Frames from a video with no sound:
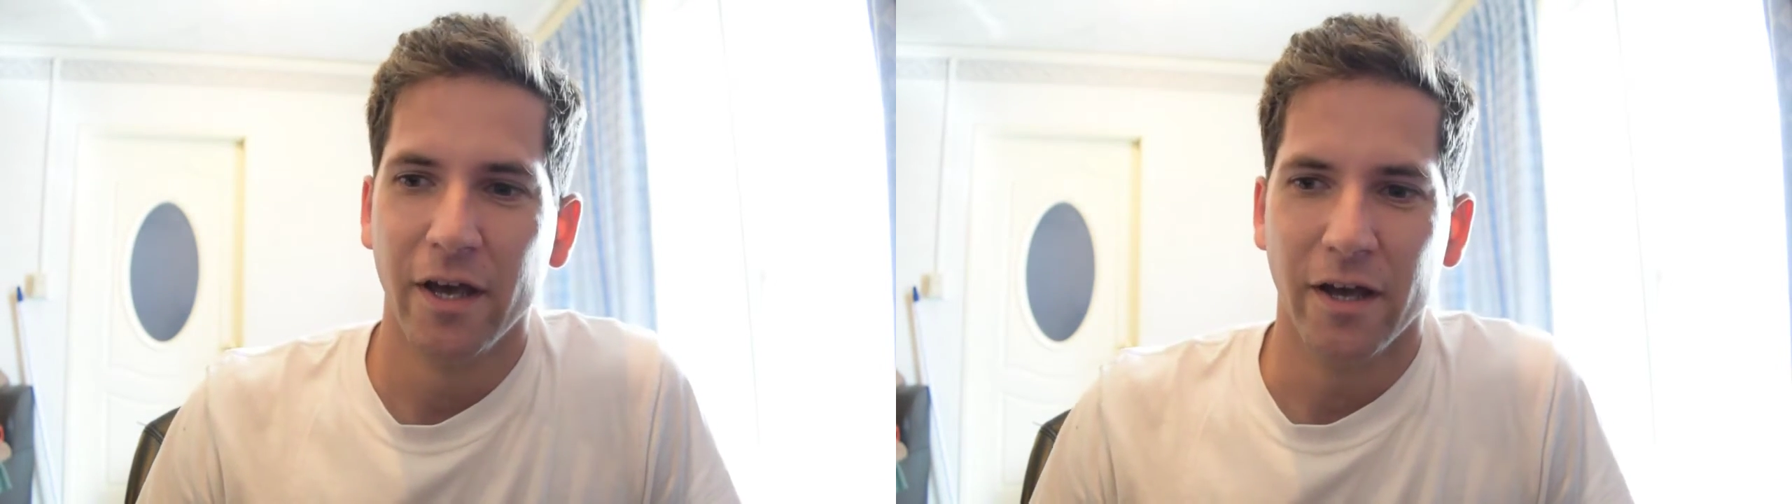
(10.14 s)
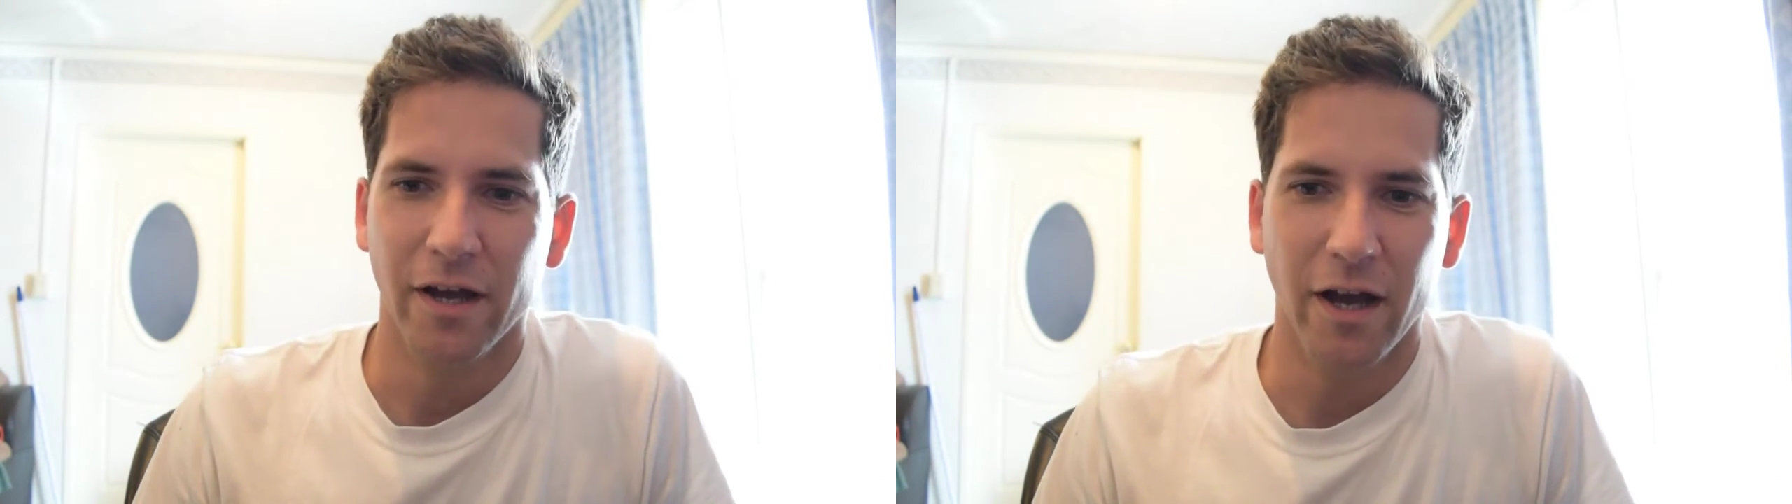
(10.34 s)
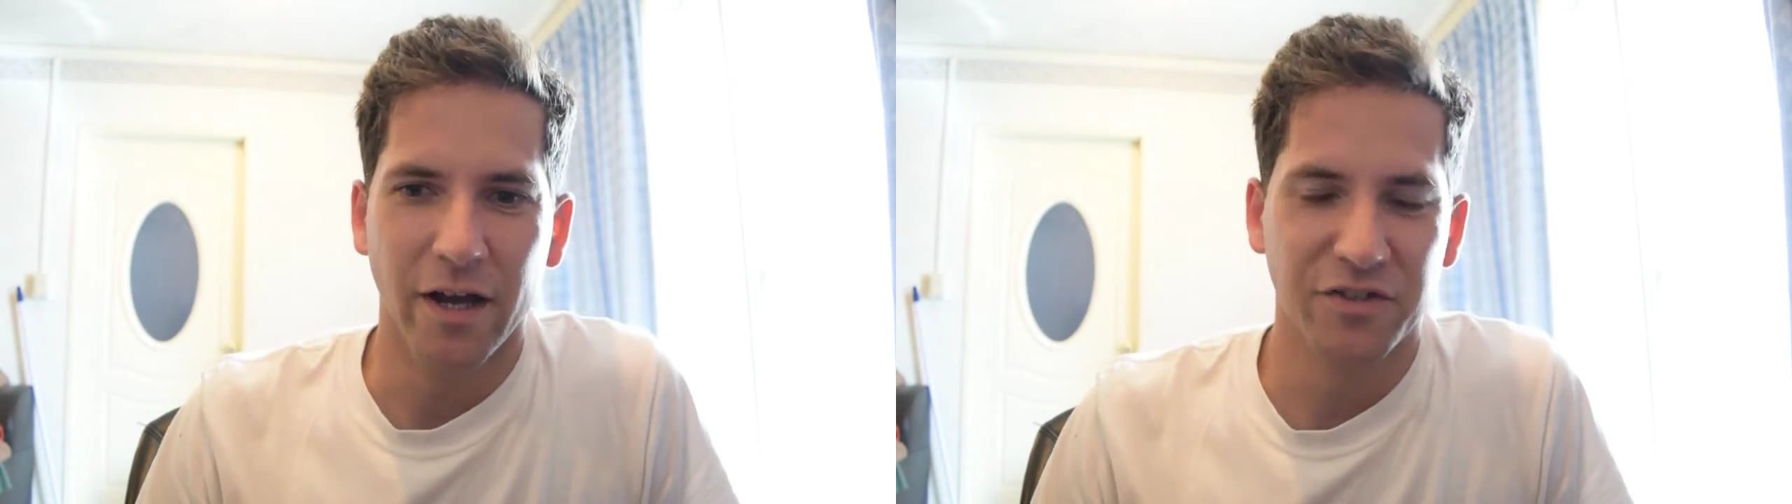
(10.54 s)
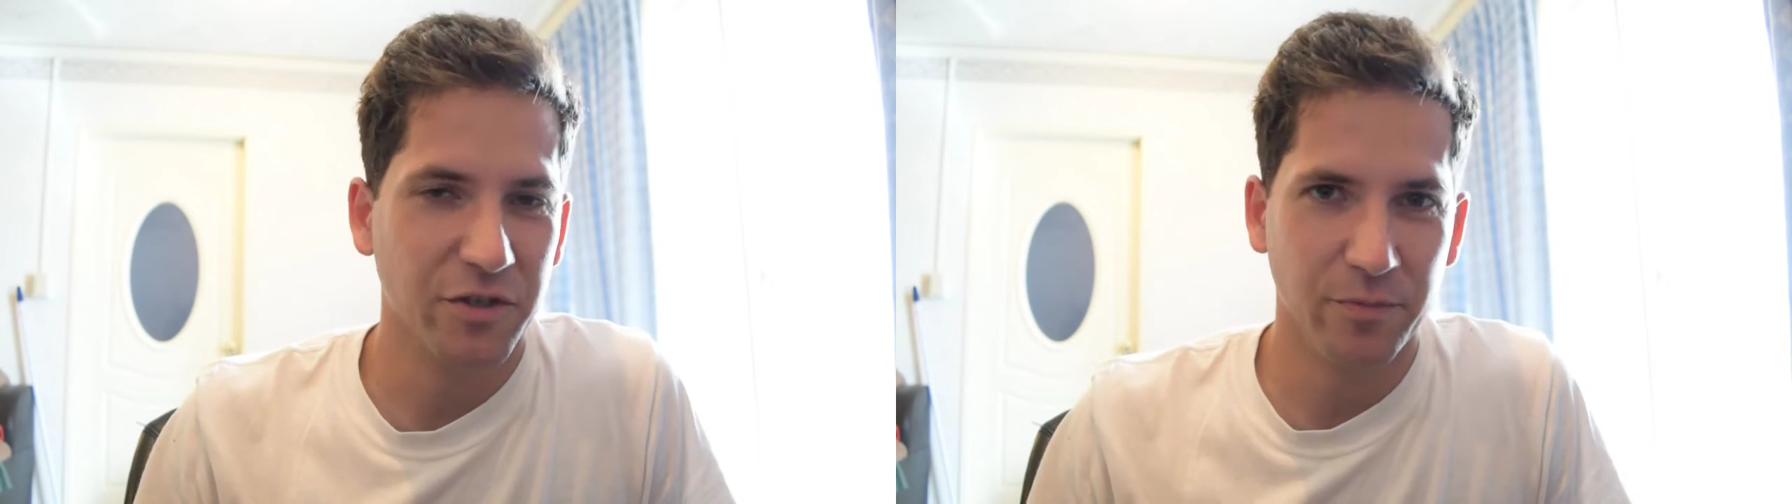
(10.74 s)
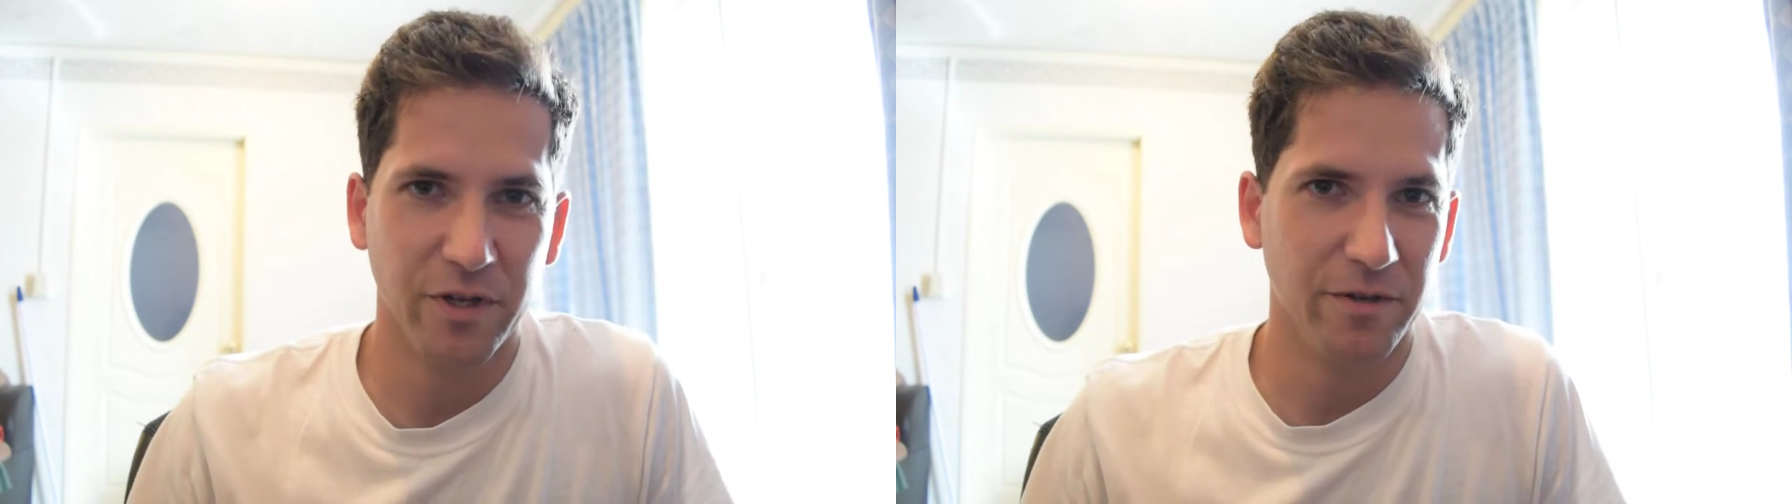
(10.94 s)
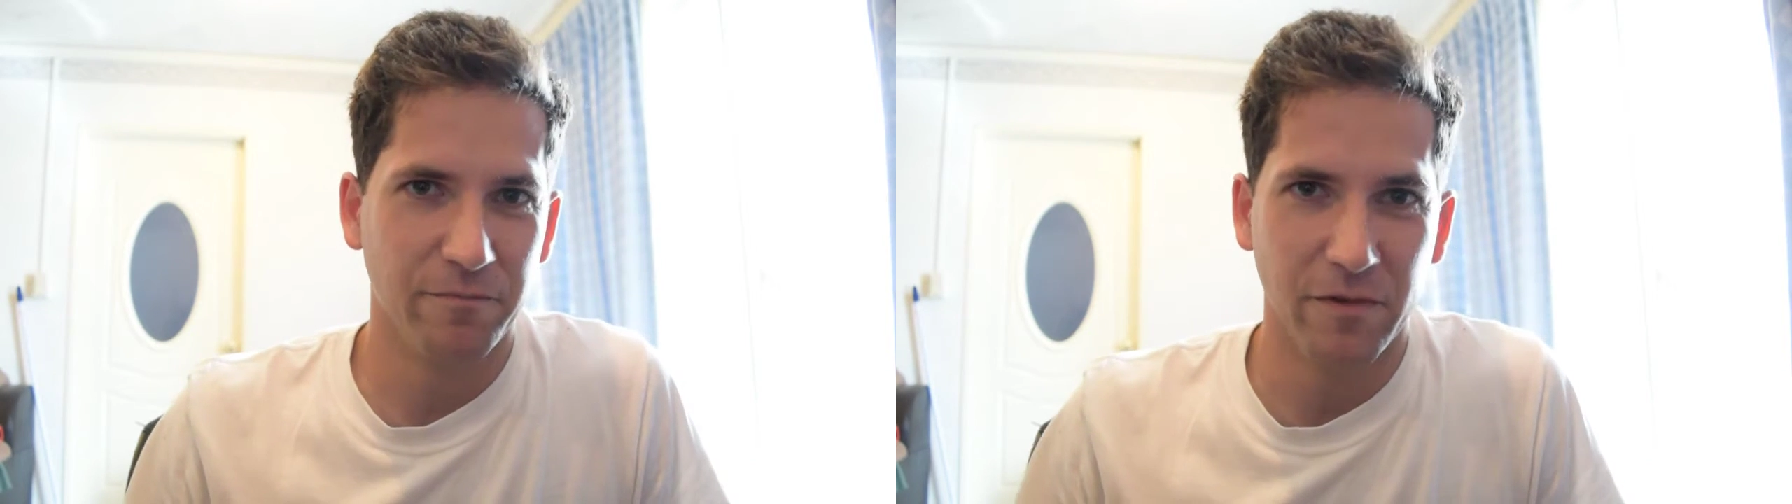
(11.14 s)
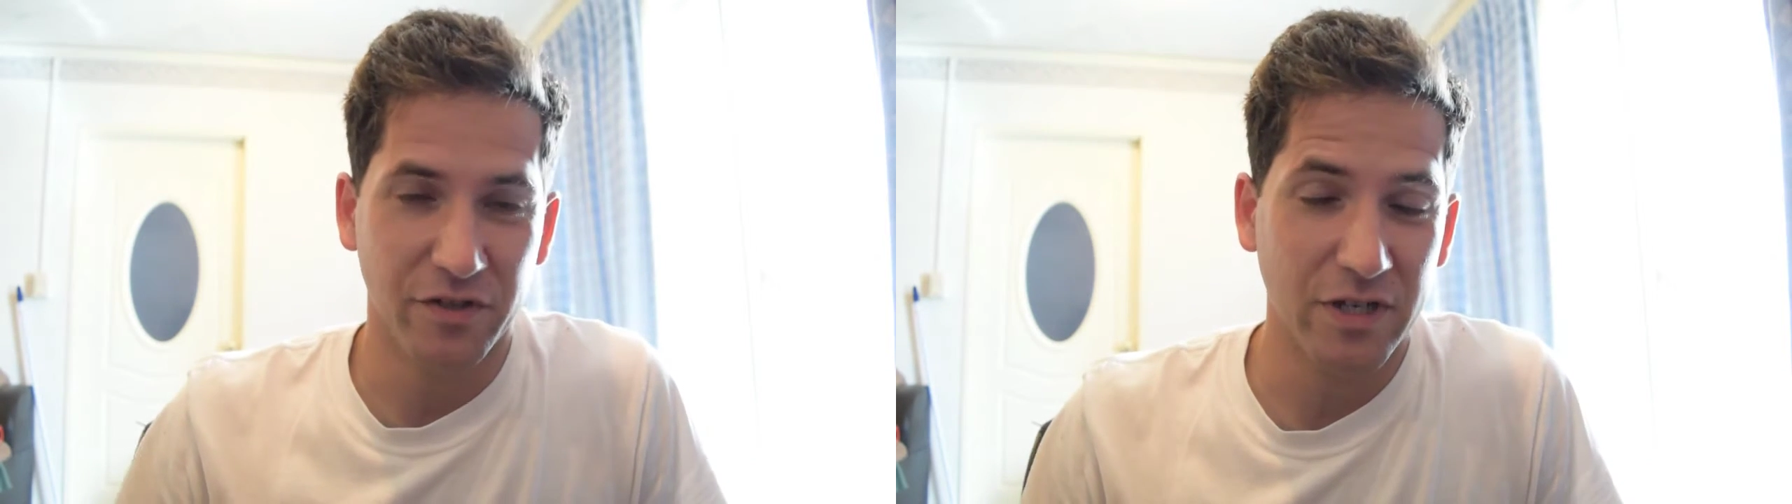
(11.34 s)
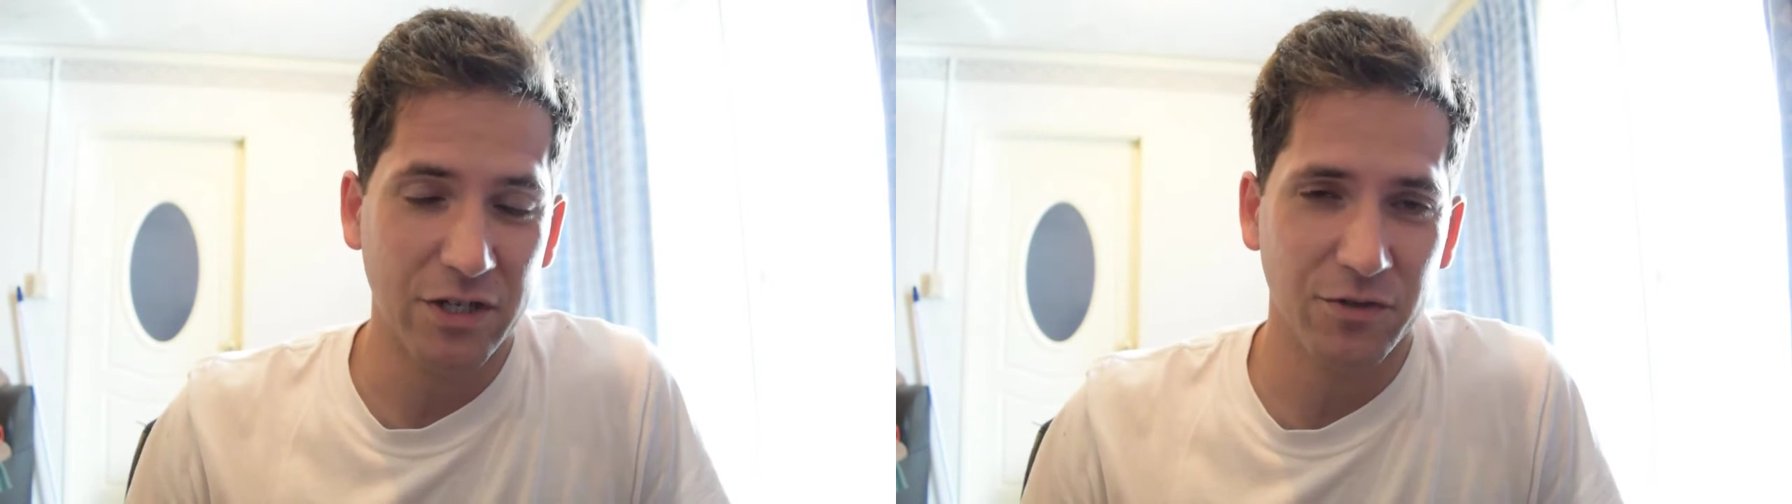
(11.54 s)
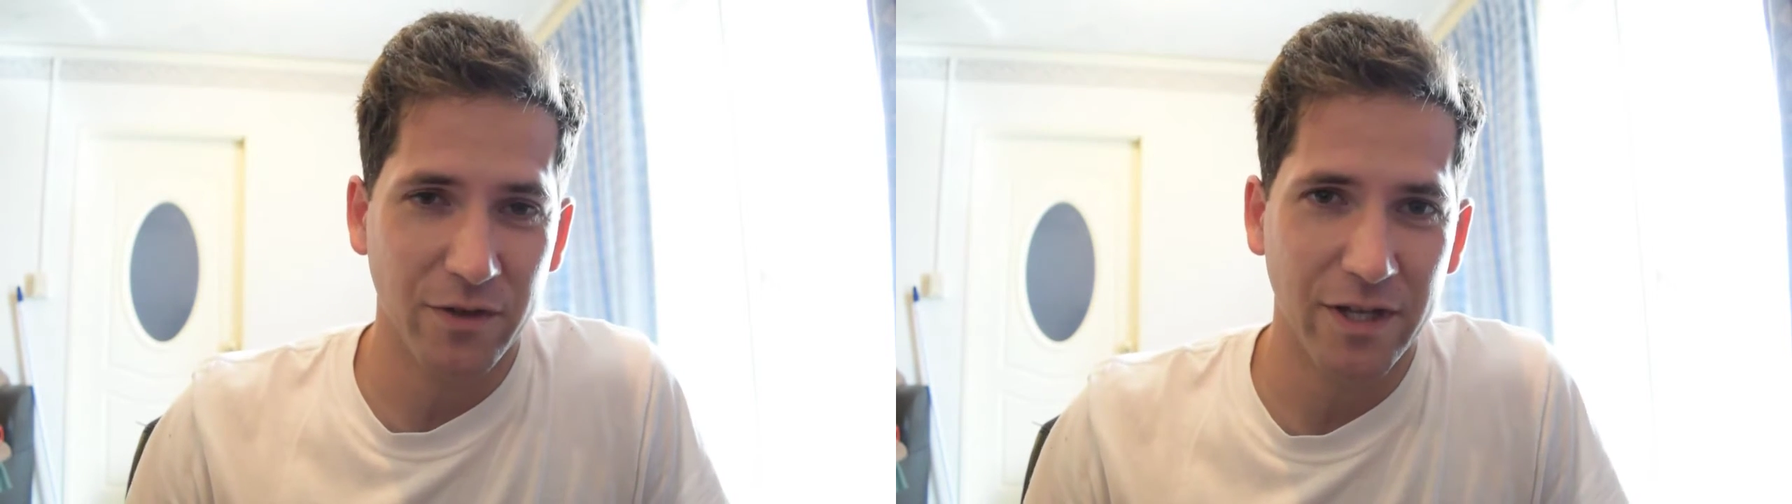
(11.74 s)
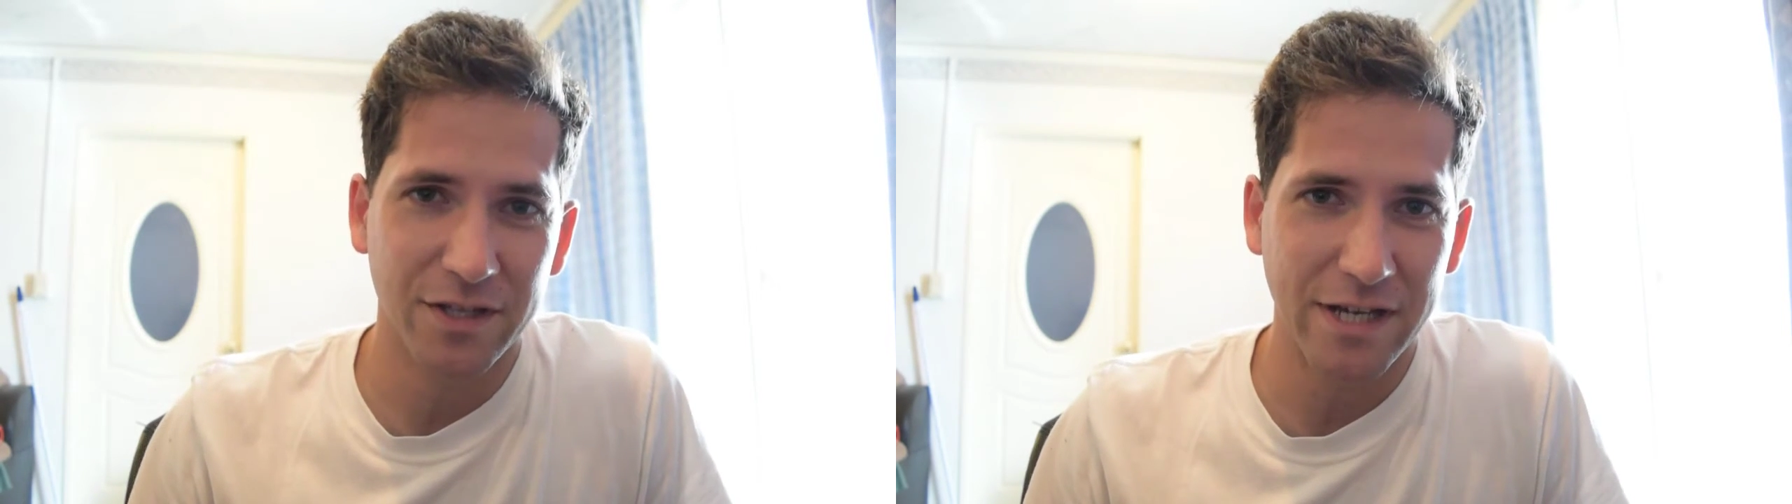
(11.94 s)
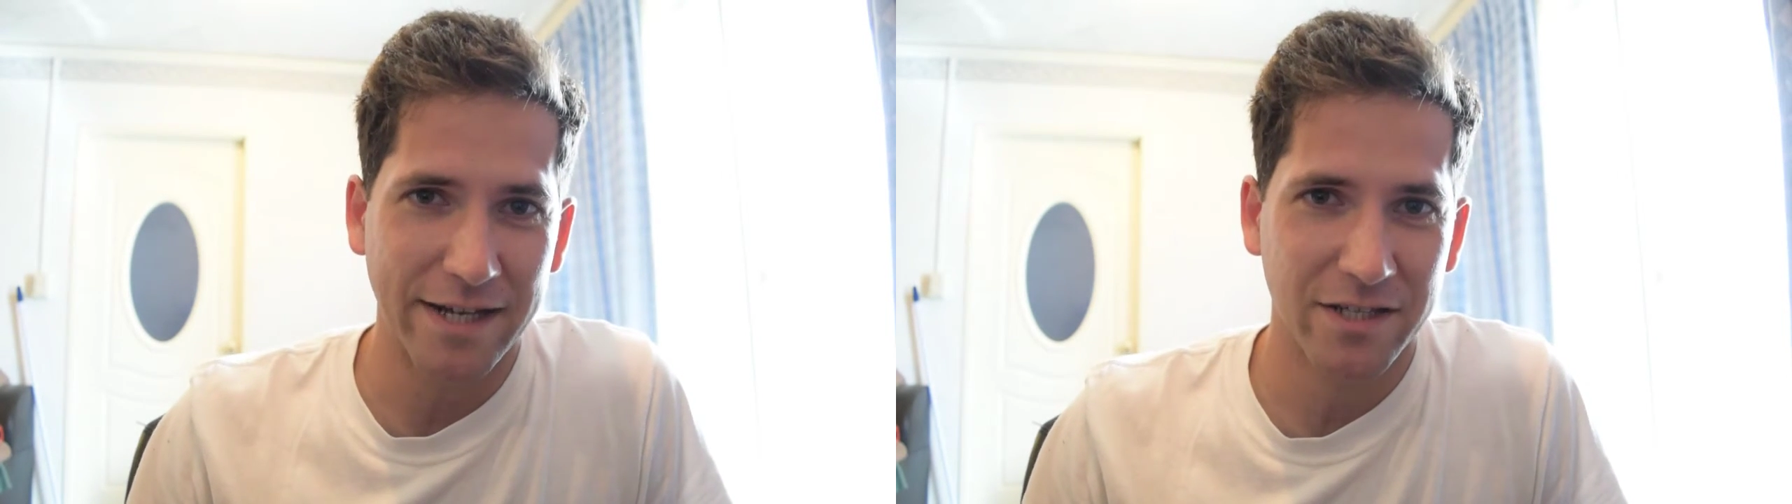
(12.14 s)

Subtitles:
It's going to be essentially the exact